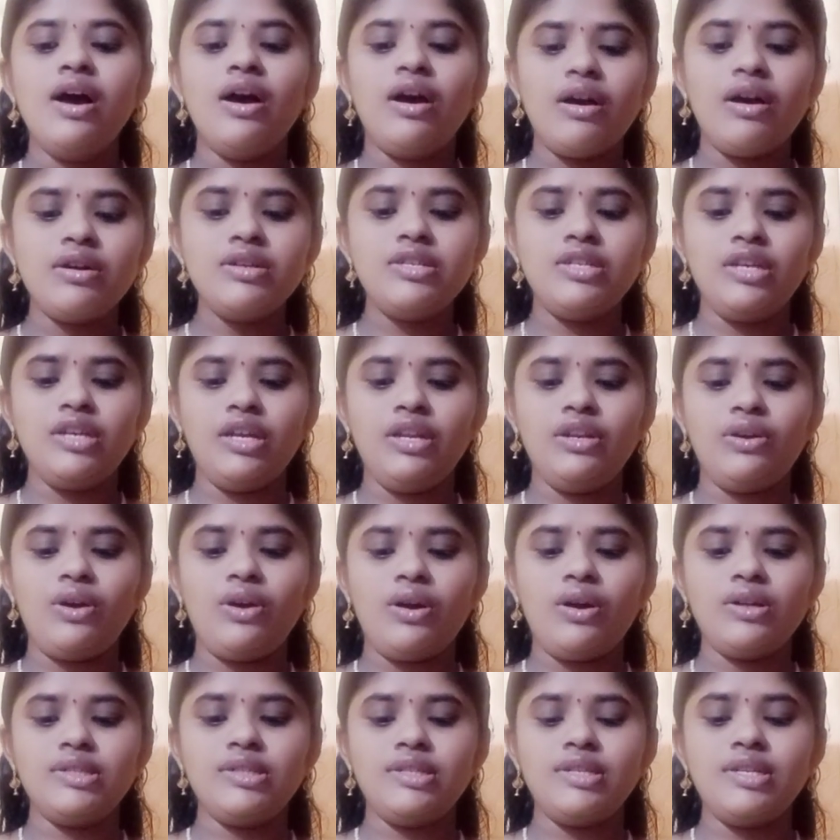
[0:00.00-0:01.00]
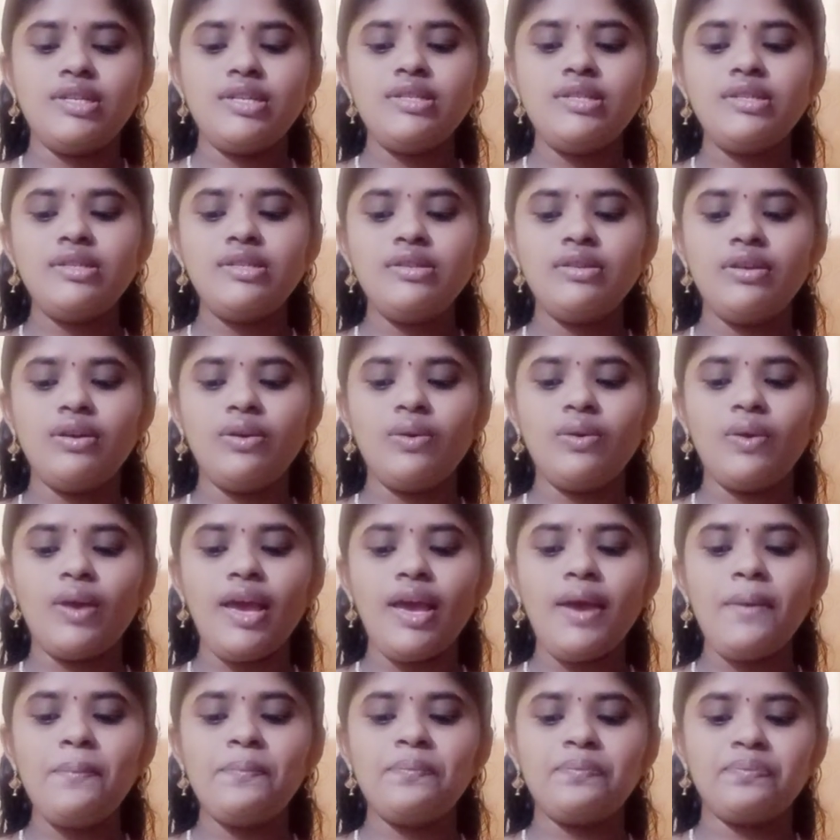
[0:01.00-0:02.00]
Urge incontinence,
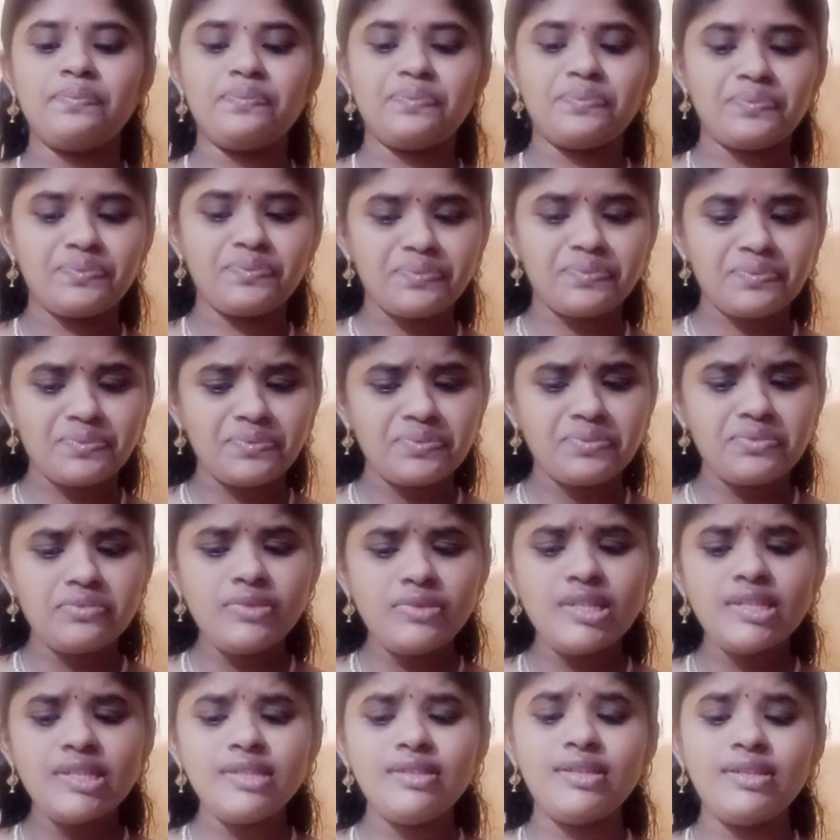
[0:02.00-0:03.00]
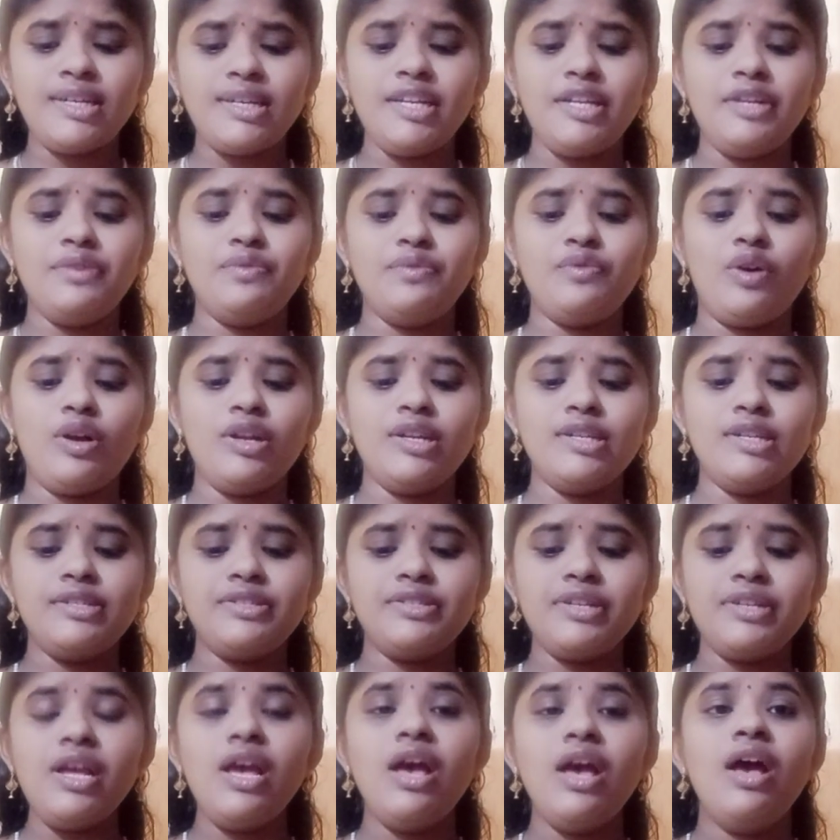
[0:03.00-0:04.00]
okay, sudden
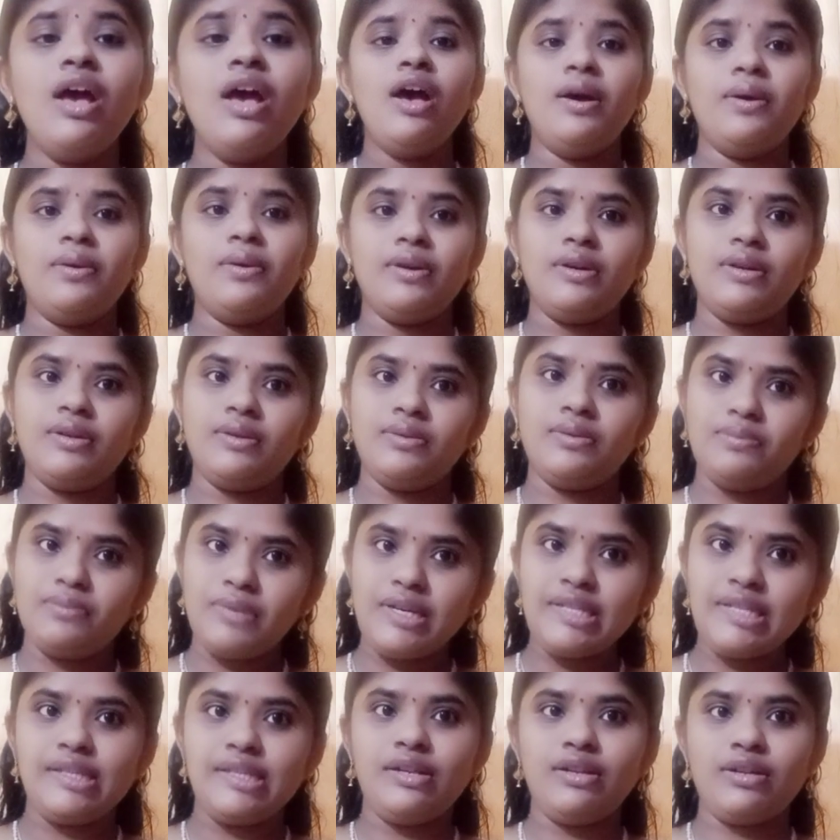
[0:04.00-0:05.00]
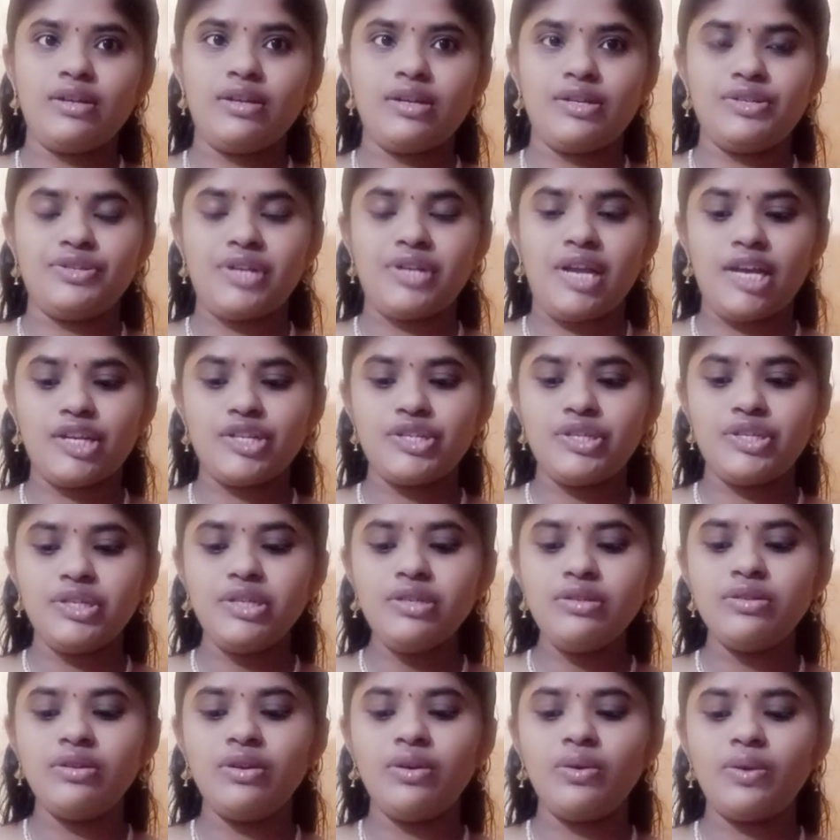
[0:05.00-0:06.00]
involuntary muscle
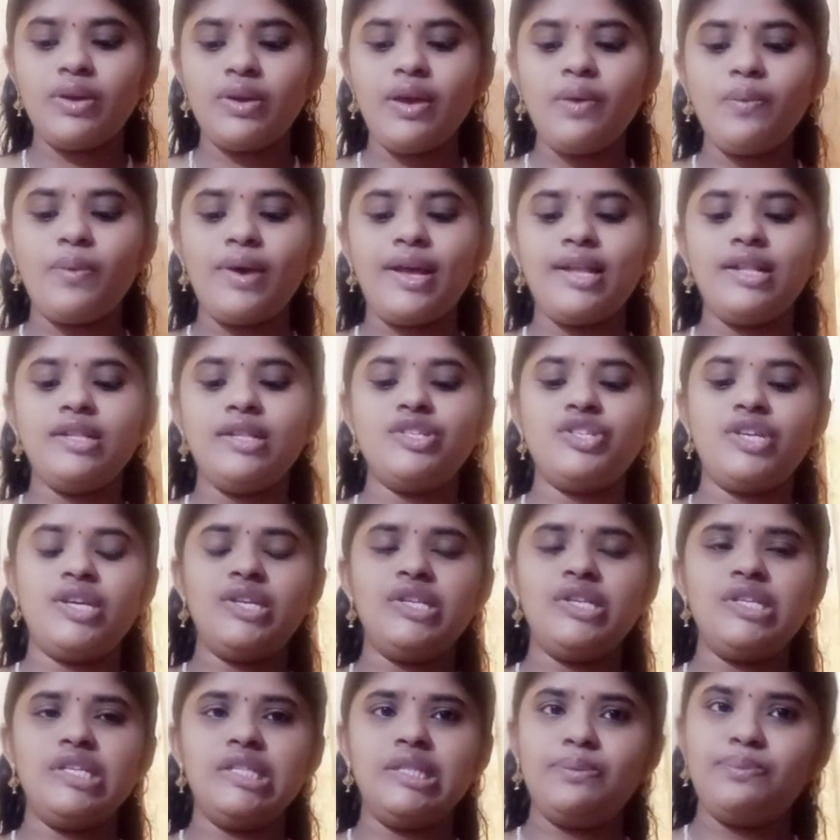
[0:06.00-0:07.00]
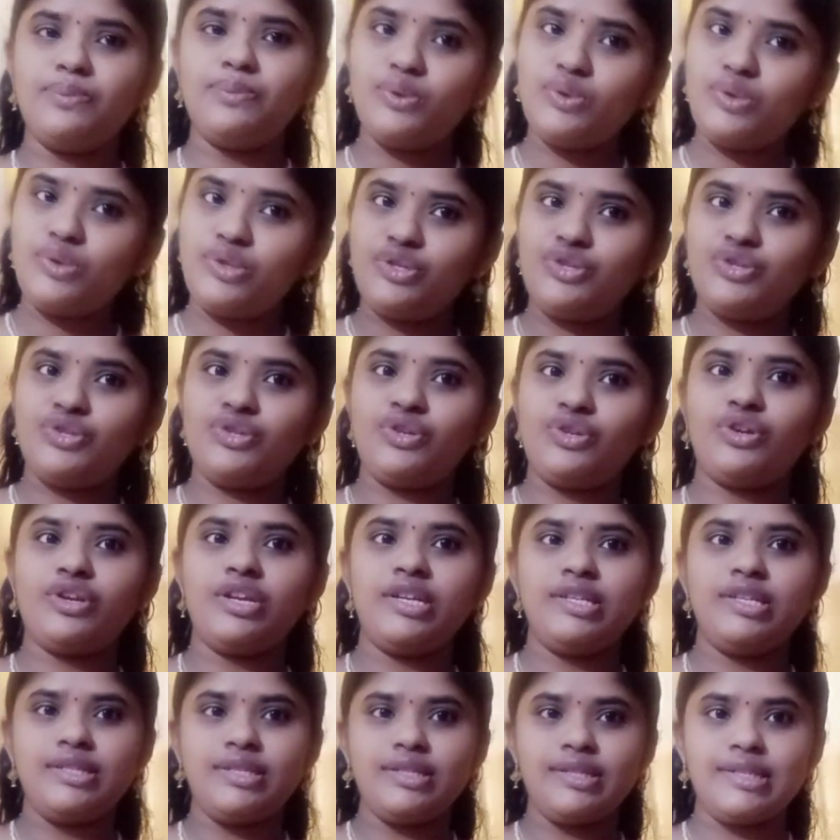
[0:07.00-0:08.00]
contraction, okay, while changing the position or
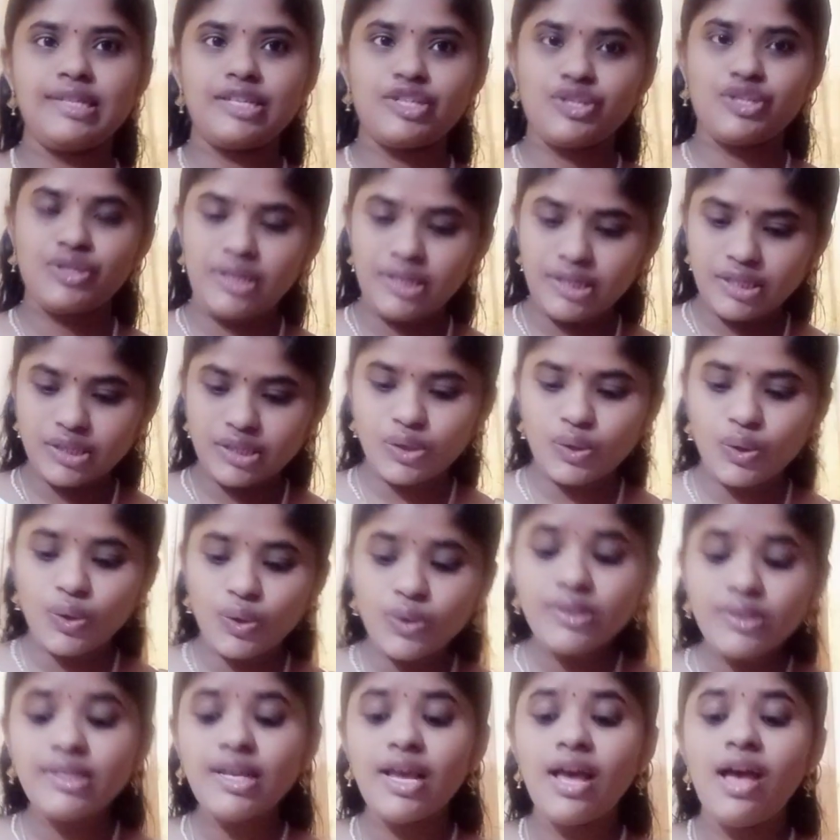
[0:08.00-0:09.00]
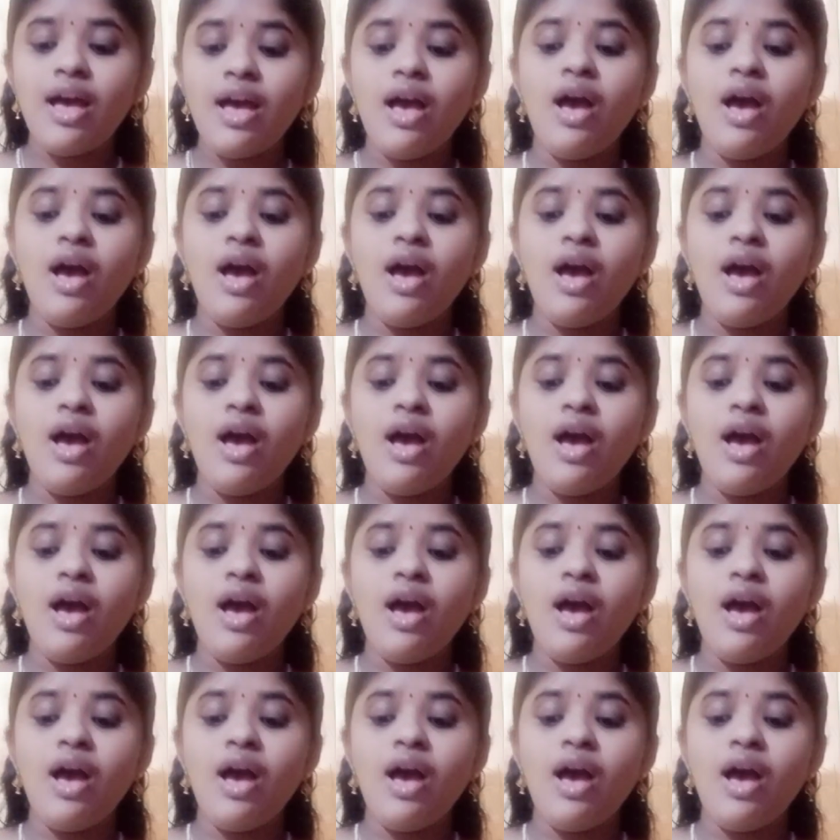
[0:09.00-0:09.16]
in sexual intercourse.